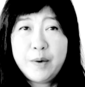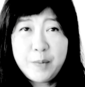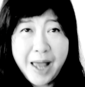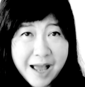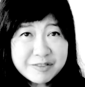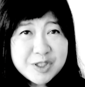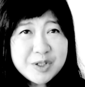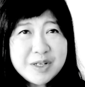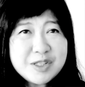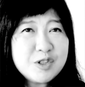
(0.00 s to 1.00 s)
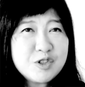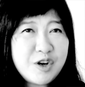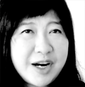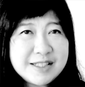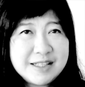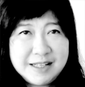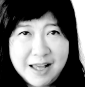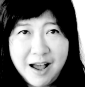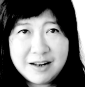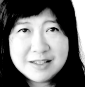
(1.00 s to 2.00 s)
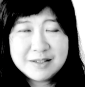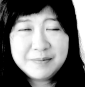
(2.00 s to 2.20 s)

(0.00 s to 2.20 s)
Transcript: What we have to do is to trust in God.